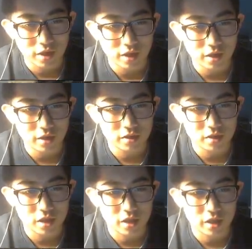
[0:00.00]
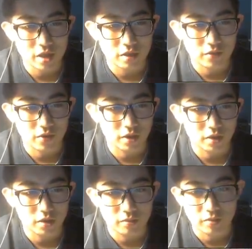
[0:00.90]
and then instead he gets
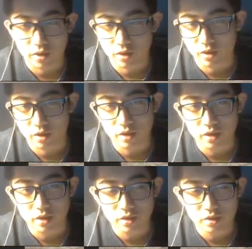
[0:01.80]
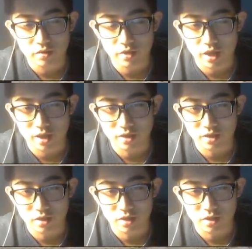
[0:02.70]
fucked by the 3
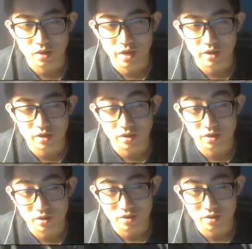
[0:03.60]
tanks in less than